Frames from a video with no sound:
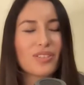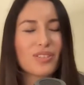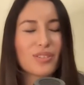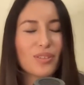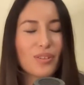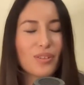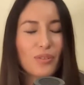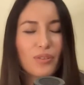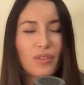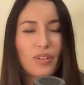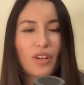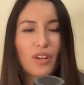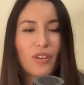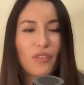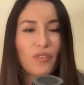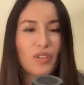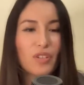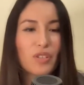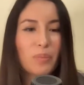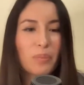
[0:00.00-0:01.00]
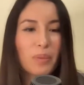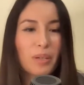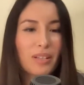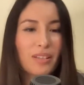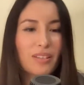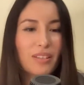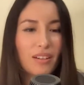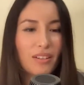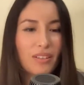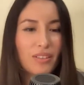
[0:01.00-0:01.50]
So for somebody
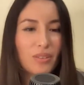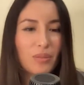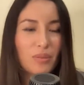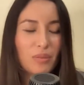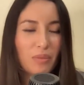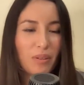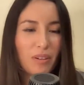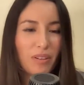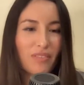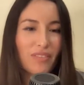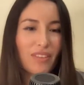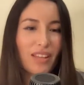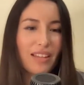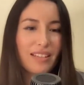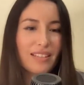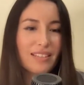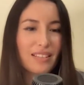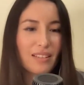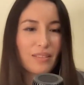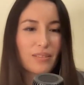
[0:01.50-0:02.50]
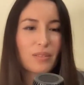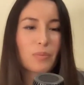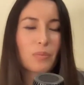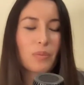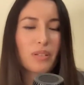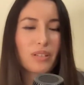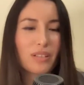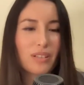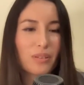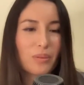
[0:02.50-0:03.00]
young to be part of that, it sounds
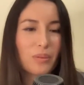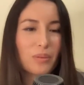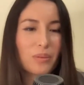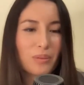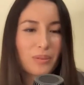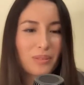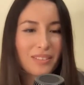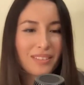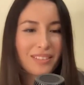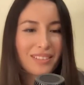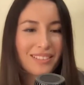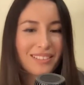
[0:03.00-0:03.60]
pretty cool.